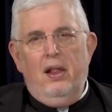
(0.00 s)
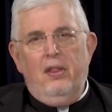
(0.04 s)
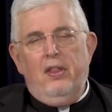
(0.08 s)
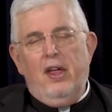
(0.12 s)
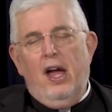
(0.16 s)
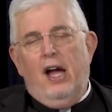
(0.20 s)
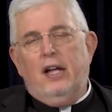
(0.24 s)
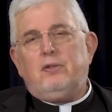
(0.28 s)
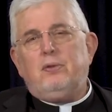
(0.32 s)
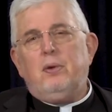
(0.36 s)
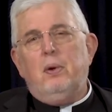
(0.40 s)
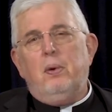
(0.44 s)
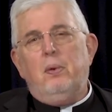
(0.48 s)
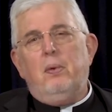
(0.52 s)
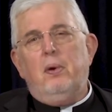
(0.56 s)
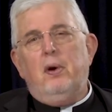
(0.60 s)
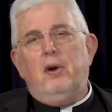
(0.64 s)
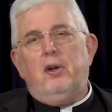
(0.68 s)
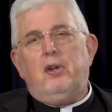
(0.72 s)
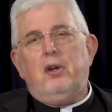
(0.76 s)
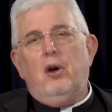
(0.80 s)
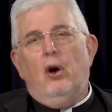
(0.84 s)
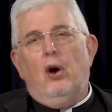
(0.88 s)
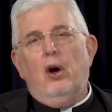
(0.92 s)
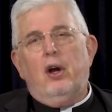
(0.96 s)
That's what we're
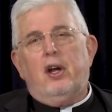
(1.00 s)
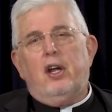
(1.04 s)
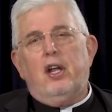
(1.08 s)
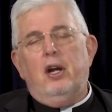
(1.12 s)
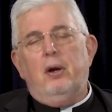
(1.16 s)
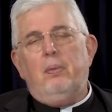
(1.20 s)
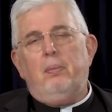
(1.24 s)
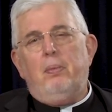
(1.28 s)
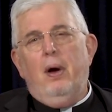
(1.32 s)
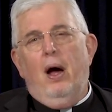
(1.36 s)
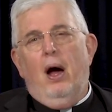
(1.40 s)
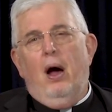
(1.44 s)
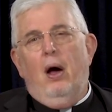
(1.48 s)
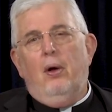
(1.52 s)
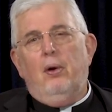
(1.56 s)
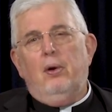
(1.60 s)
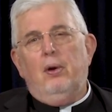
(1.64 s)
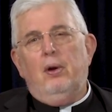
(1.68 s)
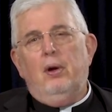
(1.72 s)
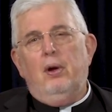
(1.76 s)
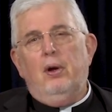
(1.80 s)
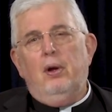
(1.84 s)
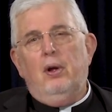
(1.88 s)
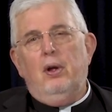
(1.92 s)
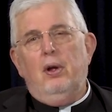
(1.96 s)
talking about
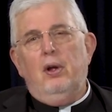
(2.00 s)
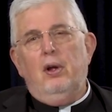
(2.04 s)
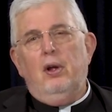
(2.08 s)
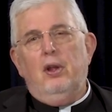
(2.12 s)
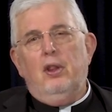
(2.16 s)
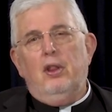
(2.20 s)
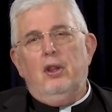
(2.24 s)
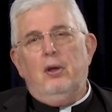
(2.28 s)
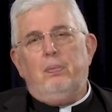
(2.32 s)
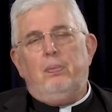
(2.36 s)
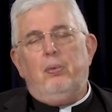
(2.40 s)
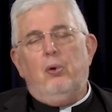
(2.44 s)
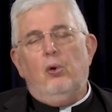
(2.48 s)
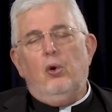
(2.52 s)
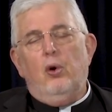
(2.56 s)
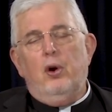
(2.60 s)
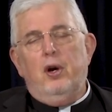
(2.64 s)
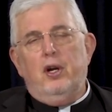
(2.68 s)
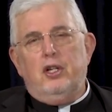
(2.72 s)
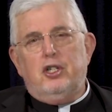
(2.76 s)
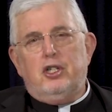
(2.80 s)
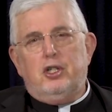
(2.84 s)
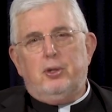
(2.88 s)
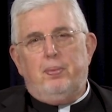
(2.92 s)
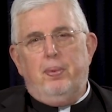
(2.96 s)
the poor
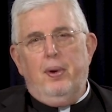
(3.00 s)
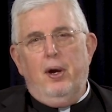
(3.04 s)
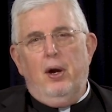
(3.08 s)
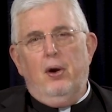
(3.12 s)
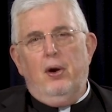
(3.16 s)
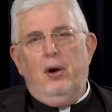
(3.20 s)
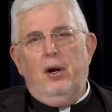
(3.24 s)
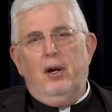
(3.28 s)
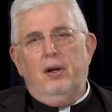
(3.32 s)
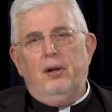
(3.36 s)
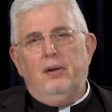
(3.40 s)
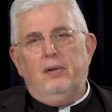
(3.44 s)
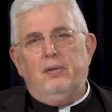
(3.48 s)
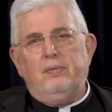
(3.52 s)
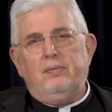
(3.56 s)
in spirit.